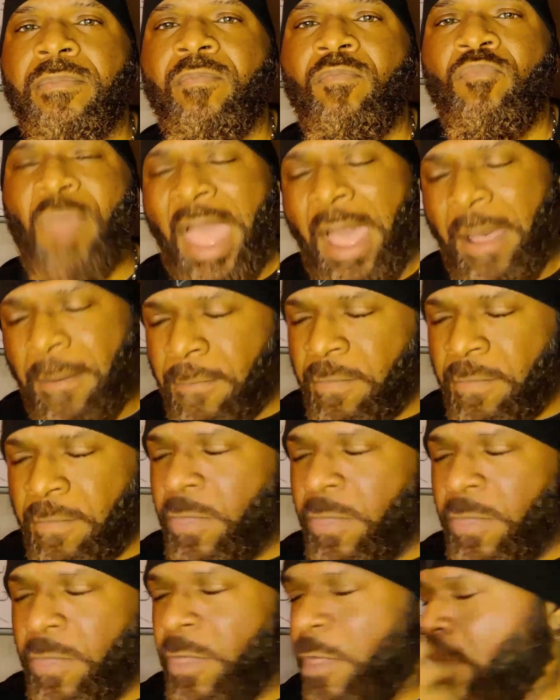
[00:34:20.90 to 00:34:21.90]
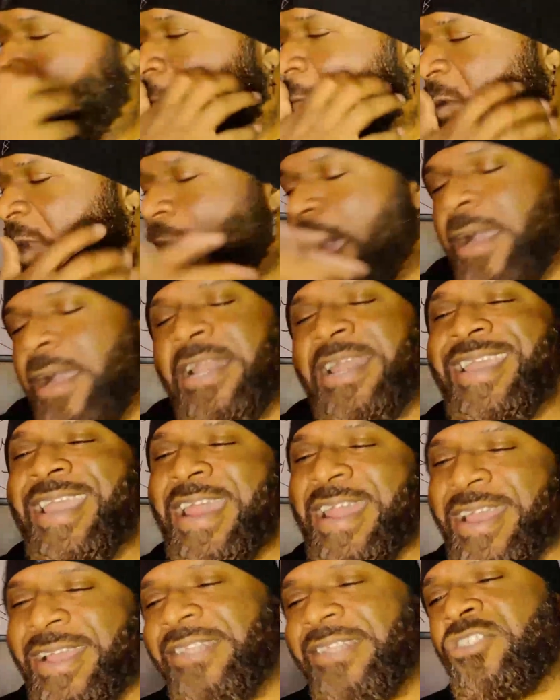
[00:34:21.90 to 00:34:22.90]
Now, we're not going to get
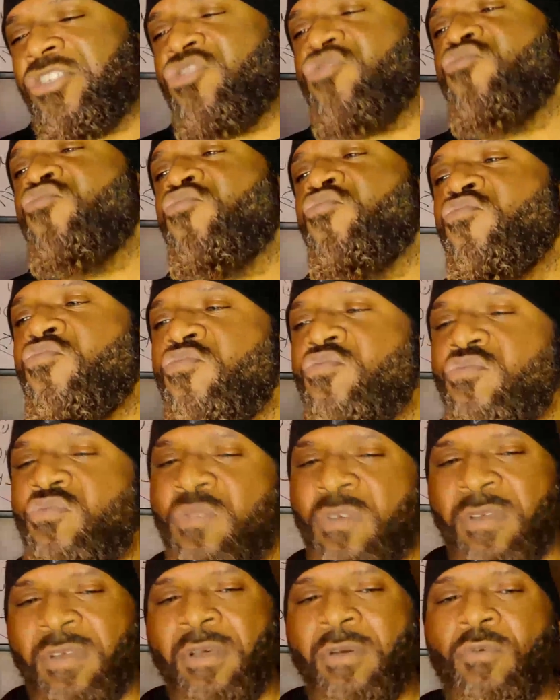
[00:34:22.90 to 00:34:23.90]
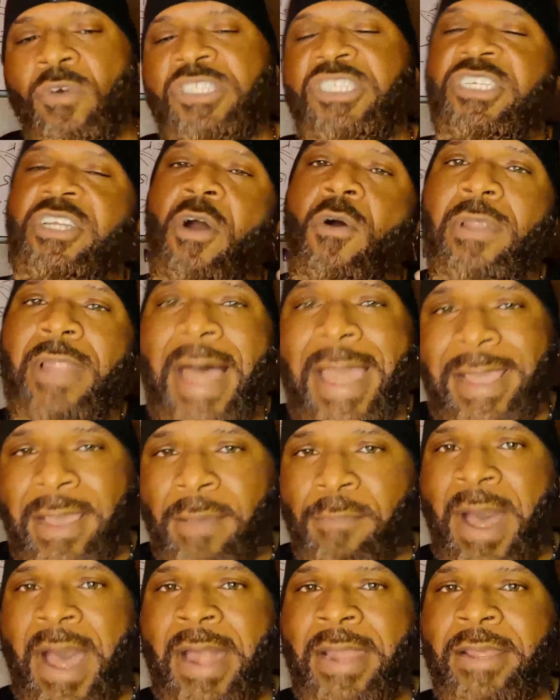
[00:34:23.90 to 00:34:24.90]
into what you don't
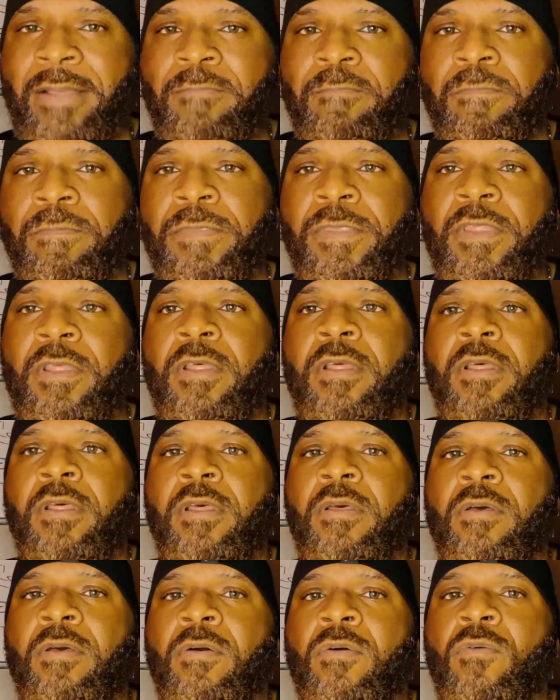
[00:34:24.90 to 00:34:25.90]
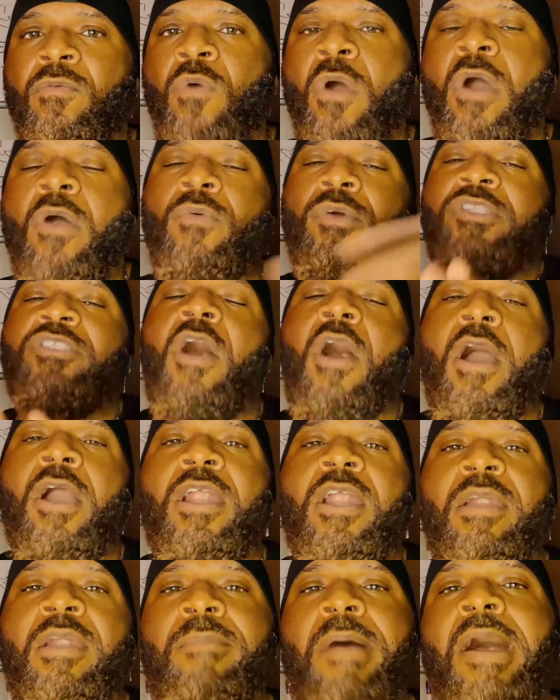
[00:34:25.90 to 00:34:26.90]
like about it. What we're
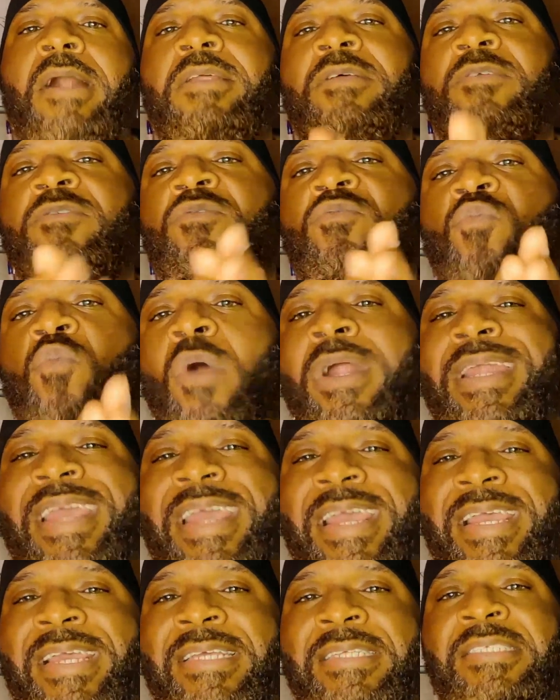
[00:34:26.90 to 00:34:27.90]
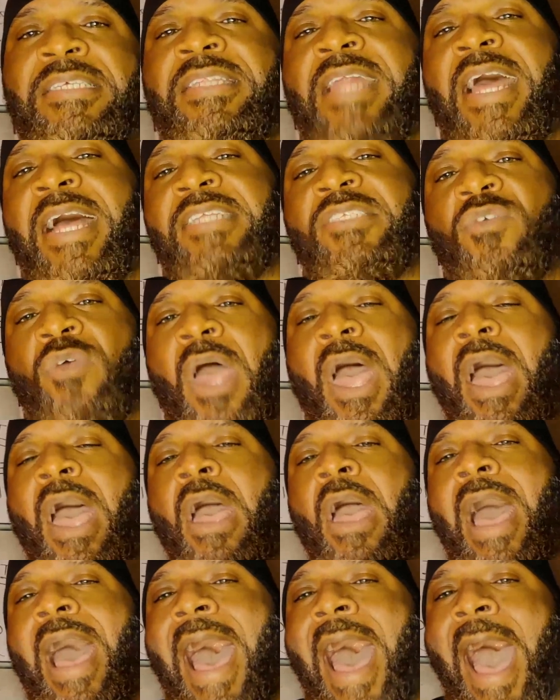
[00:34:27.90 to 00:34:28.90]
talking about is what is, and that's
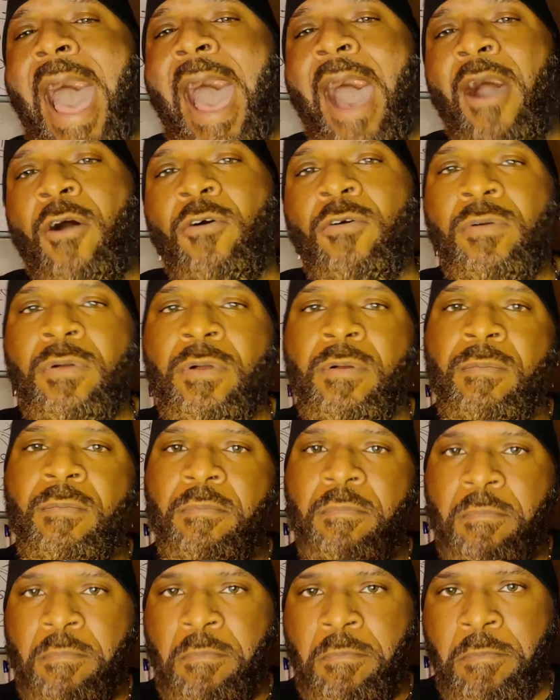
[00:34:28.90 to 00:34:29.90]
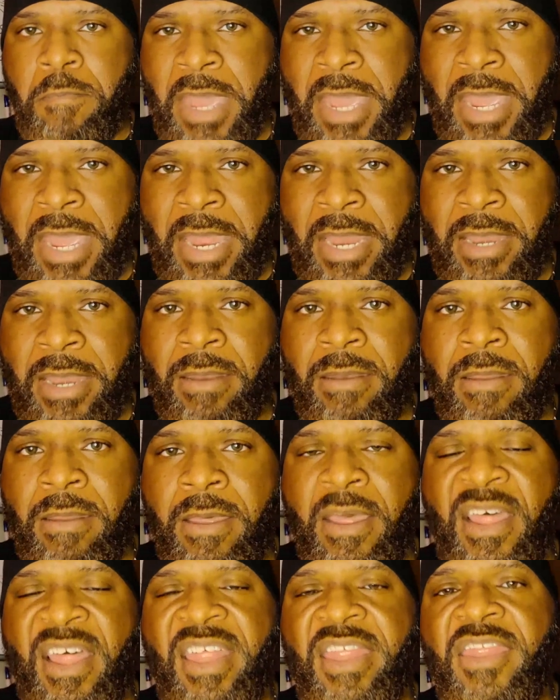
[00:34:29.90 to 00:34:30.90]
how men
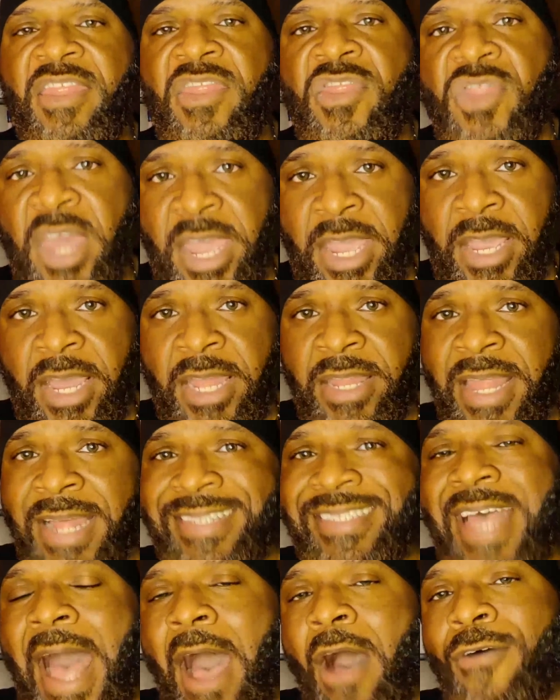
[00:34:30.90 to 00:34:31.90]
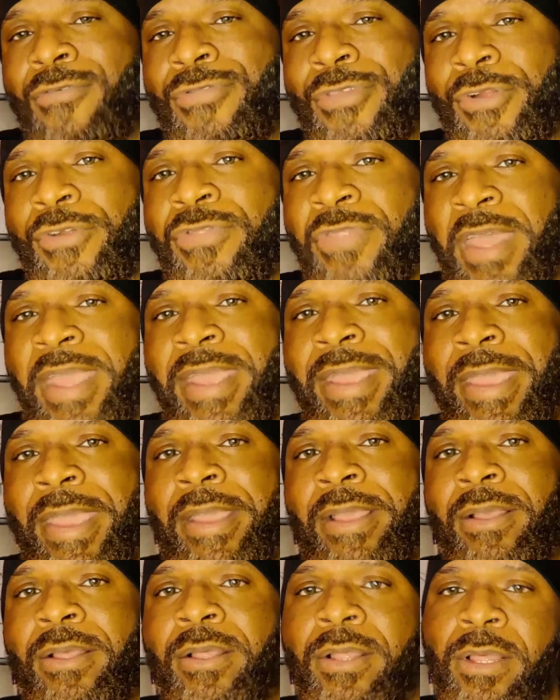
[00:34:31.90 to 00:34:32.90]
think, and that's how they're
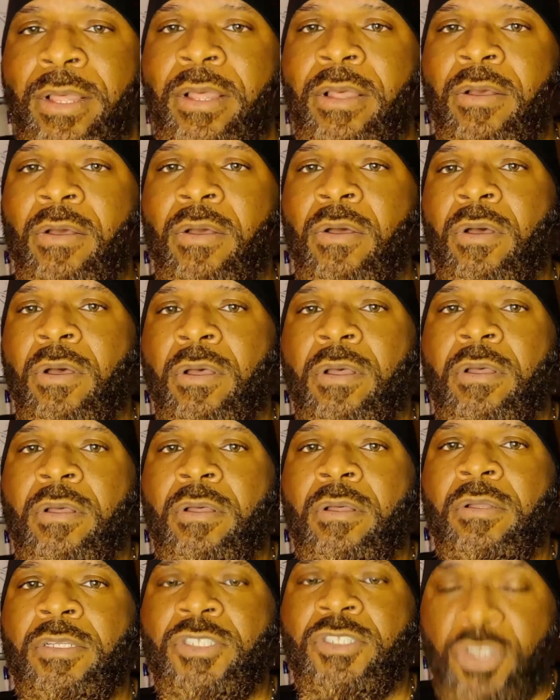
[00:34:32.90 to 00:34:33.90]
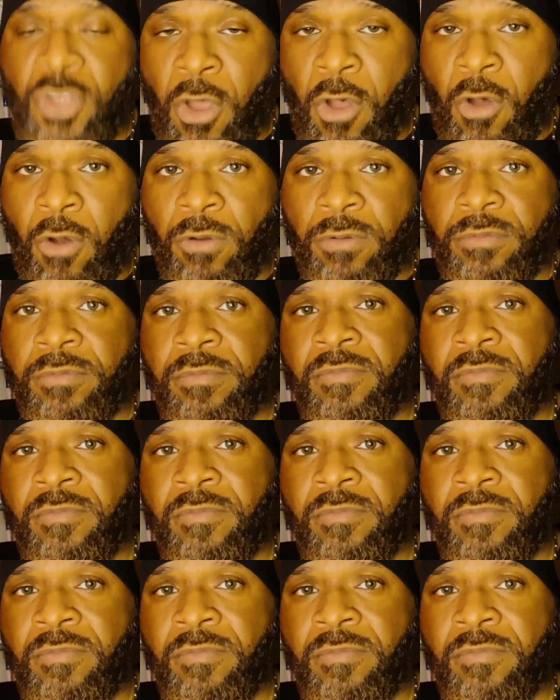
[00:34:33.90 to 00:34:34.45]
thinking. So,